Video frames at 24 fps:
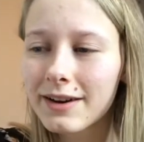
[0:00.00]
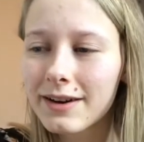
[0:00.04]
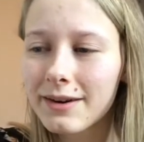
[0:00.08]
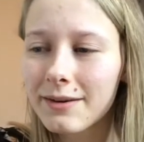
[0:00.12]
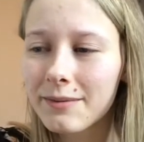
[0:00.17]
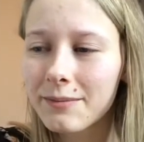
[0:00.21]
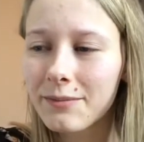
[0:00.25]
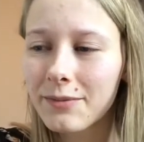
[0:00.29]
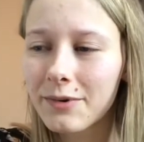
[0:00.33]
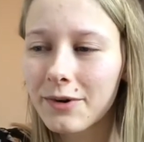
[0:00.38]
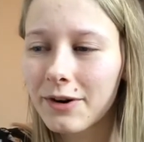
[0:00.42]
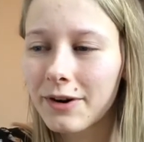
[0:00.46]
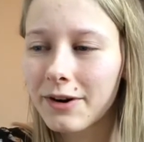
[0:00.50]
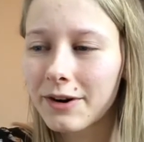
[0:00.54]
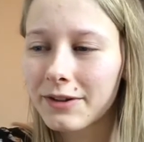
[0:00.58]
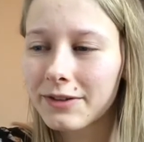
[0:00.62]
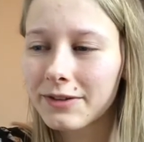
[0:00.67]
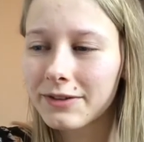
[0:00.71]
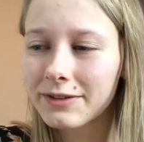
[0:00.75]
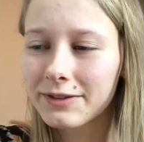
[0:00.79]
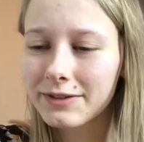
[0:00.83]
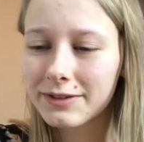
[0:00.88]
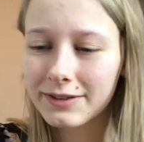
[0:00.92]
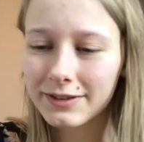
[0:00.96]
But
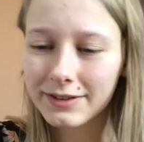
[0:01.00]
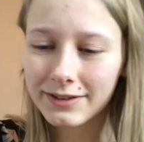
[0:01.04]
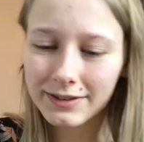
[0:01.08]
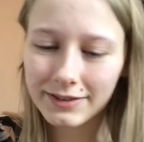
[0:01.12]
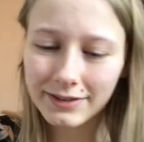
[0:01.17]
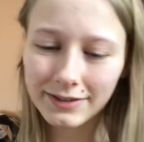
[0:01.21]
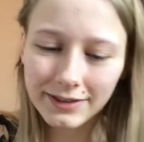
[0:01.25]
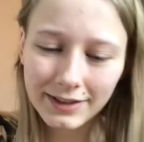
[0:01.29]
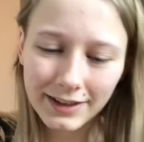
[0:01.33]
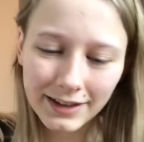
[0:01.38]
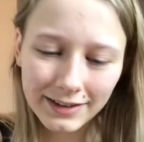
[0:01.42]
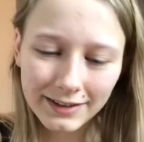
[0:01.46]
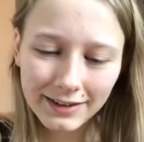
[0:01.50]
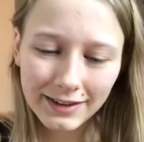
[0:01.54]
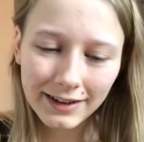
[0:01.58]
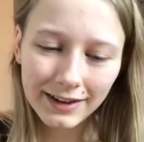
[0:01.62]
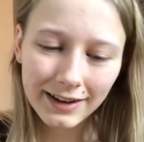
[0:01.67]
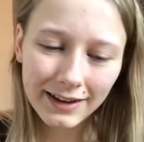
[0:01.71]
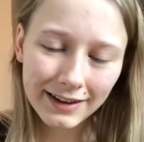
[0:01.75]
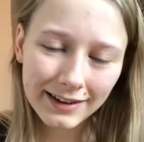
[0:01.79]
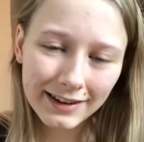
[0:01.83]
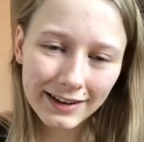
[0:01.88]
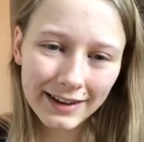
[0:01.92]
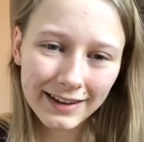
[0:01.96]
then they
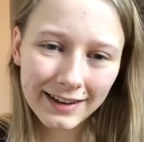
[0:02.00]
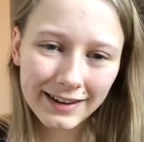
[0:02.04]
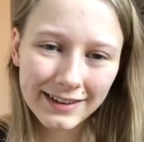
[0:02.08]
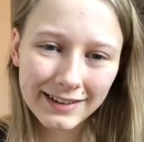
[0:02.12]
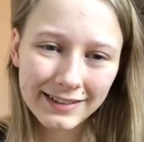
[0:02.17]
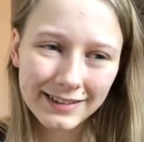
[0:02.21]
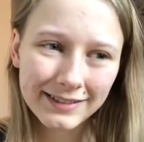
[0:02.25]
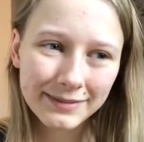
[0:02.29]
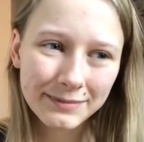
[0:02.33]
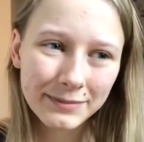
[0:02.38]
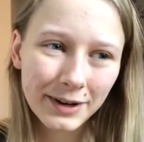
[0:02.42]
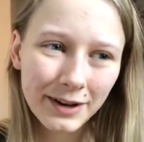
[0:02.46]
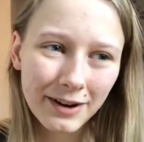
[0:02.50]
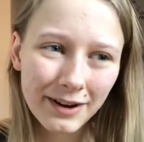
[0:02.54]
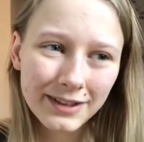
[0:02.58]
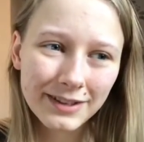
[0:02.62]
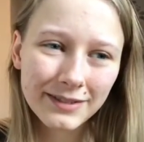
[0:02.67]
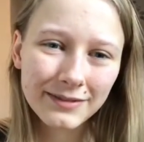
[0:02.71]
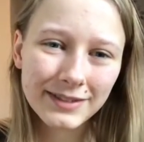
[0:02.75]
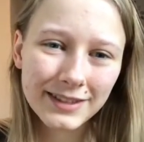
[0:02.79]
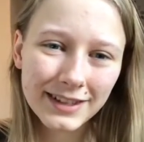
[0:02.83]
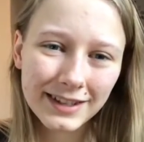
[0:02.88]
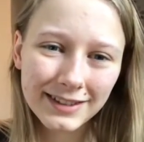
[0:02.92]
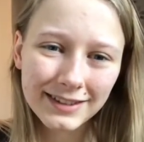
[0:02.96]
get like, because of
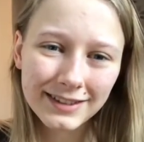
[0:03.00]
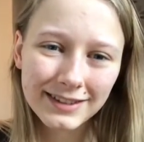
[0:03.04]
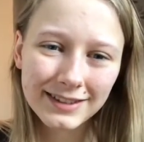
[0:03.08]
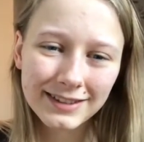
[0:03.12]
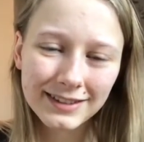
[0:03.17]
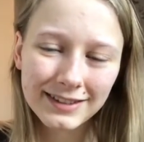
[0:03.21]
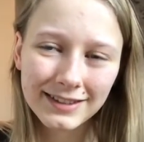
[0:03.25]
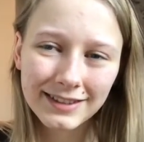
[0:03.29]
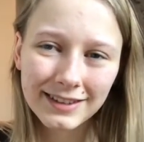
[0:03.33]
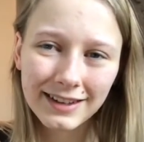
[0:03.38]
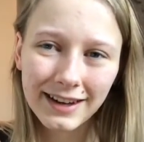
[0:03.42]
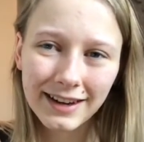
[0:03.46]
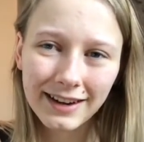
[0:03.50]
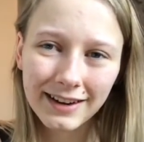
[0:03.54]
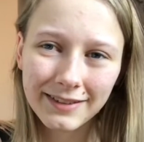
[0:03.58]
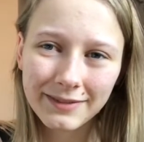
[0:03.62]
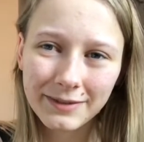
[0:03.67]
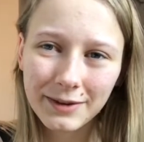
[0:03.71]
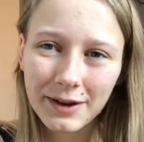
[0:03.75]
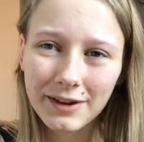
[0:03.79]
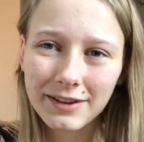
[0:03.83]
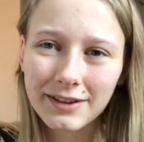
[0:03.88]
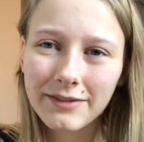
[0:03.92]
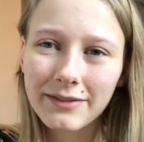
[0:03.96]
this, and
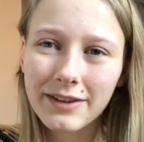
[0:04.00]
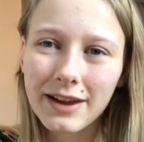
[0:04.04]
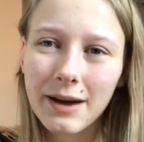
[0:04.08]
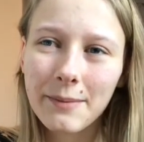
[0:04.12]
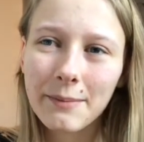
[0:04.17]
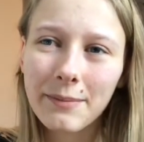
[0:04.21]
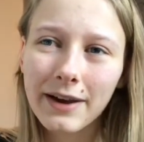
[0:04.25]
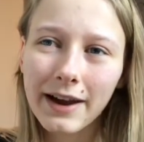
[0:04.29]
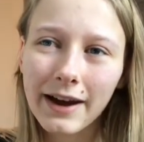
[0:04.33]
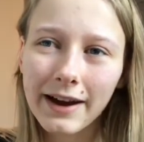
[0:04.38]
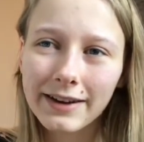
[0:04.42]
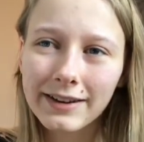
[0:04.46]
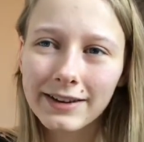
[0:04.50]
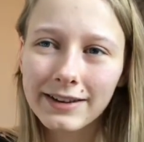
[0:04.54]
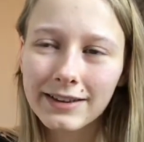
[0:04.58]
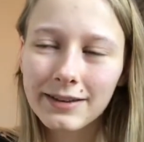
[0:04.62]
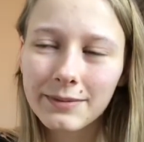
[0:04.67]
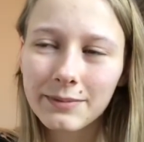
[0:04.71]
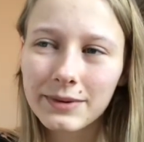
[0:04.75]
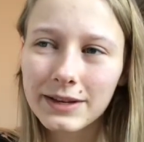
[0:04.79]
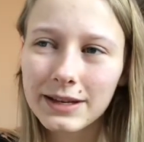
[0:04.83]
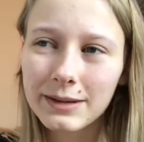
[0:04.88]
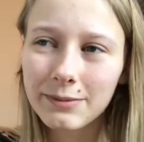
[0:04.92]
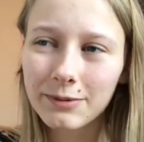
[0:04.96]
because of they have blinded the
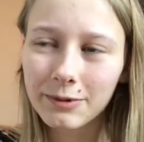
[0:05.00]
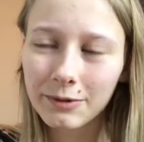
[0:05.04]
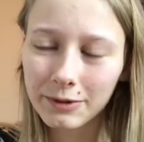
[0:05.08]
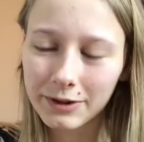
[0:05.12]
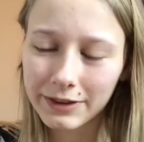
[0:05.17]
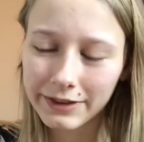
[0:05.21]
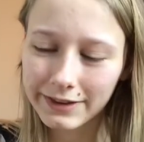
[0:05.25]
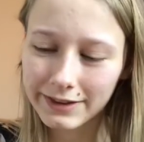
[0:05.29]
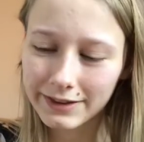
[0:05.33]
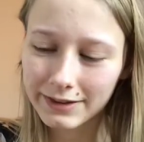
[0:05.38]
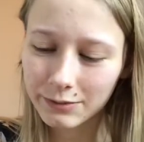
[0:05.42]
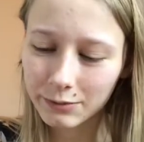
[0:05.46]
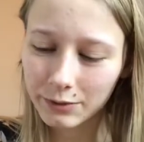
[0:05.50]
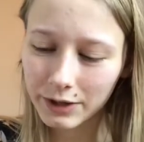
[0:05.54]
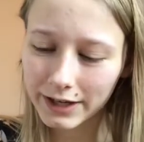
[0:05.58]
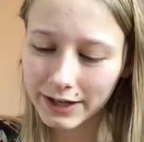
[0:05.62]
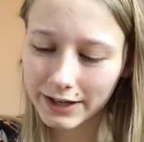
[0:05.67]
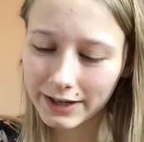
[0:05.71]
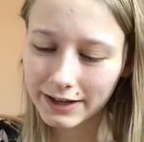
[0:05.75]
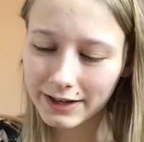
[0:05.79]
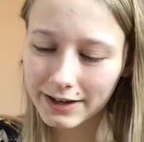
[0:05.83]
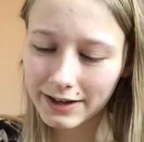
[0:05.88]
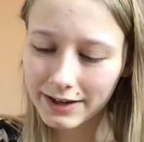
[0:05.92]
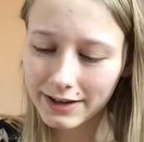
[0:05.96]
people in this way,
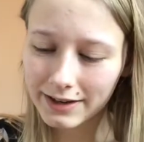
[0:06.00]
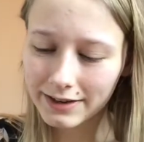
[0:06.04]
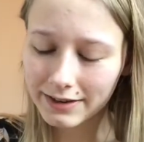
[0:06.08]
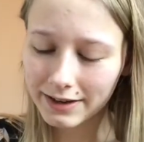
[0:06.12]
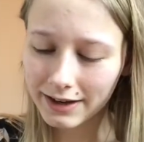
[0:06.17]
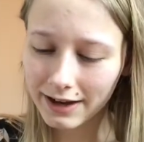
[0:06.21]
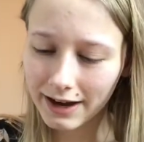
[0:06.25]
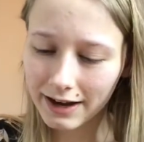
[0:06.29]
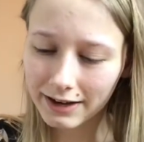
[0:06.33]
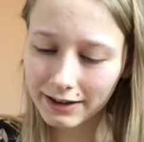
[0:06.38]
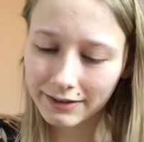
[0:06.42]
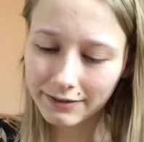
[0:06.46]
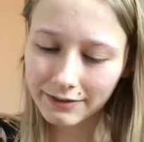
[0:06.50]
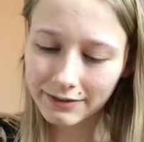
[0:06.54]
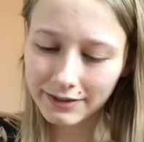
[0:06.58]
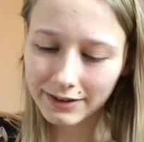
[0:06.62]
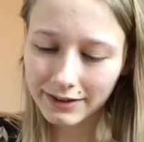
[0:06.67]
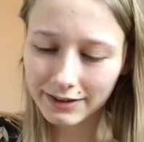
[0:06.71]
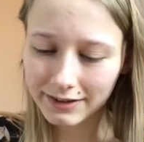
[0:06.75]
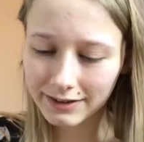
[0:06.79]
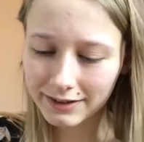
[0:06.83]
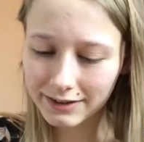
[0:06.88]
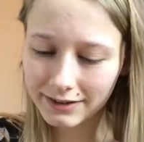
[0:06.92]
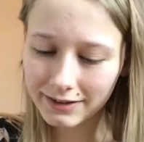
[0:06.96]
they kind of like
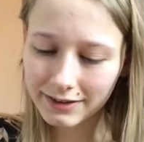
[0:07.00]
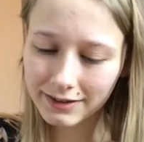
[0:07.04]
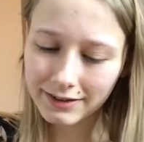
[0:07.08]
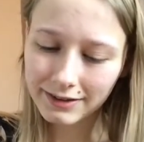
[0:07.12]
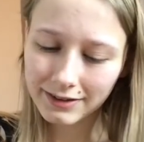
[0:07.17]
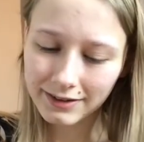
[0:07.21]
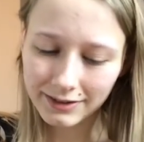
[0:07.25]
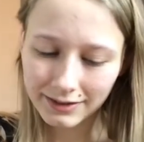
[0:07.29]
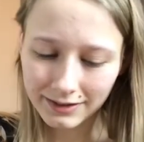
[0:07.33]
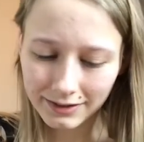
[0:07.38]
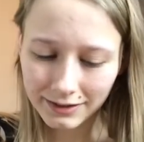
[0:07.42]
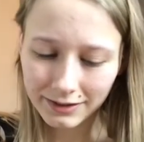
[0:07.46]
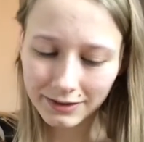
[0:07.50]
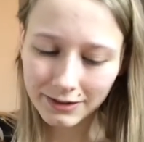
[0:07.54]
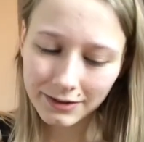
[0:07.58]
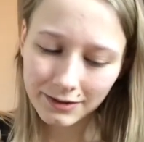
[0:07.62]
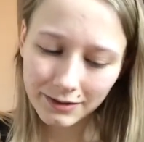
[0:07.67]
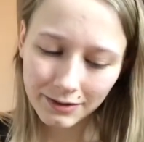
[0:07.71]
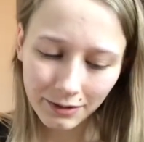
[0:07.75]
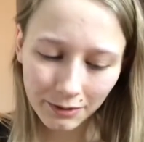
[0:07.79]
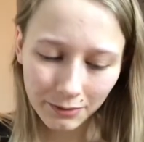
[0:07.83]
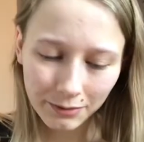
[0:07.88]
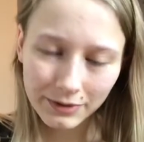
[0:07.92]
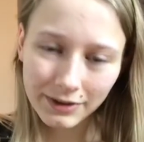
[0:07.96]

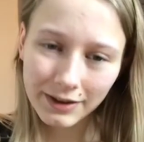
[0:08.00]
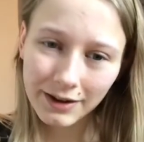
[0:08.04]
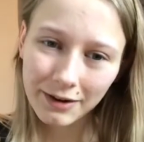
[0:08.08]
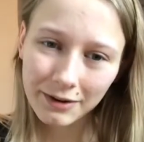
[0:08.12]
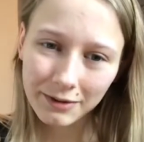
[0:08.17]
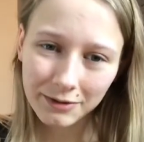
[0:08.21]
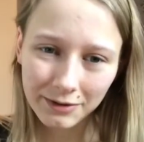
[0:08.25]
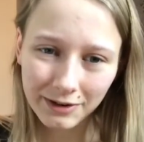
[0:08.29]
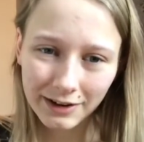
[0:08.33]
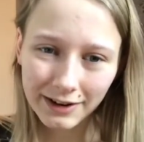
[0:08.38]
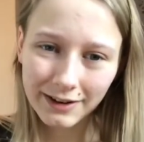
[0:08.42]
go with their own little